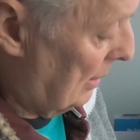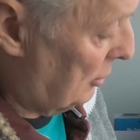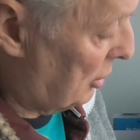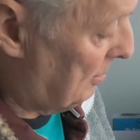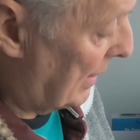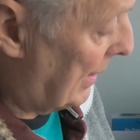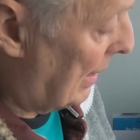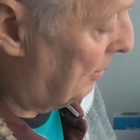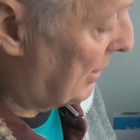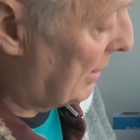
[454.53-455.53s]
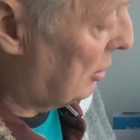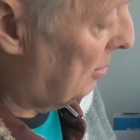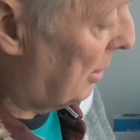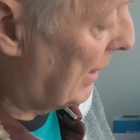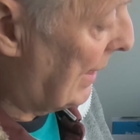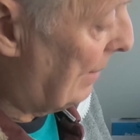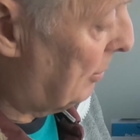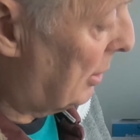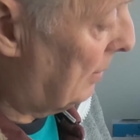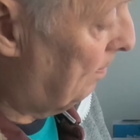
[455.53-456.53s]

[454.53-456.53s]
Just make it update to my camera.